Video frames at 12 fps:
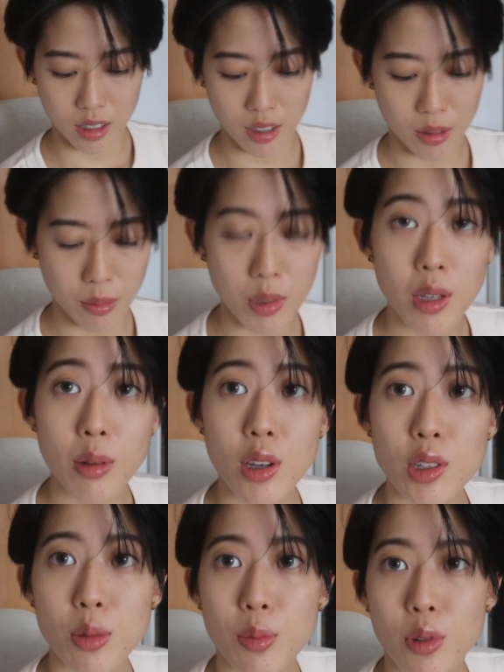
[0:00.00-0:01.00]
Maybe I
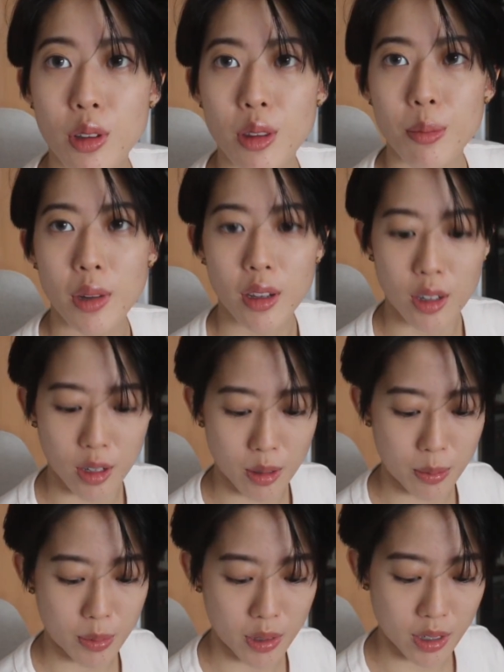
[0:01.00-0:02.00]
should bring the mic up.
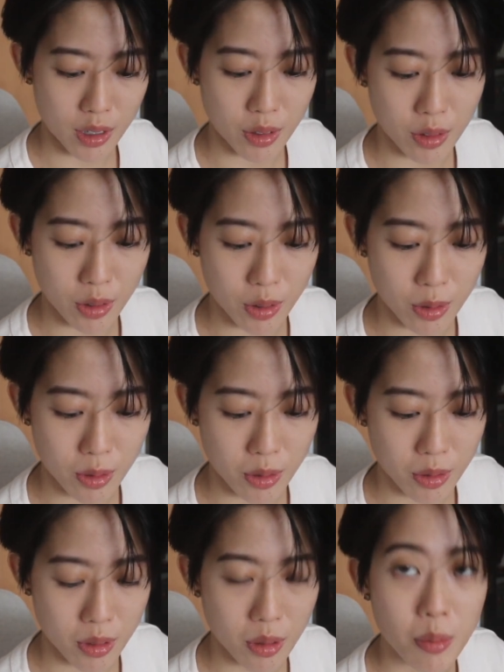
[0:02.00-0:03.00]
I don't know.
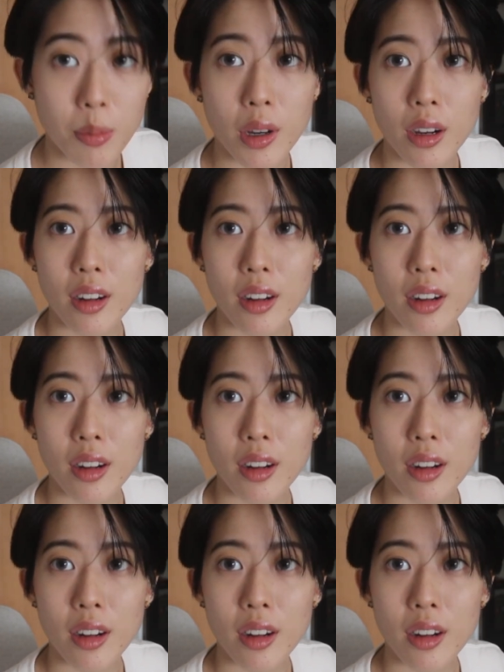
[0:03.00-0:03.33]
But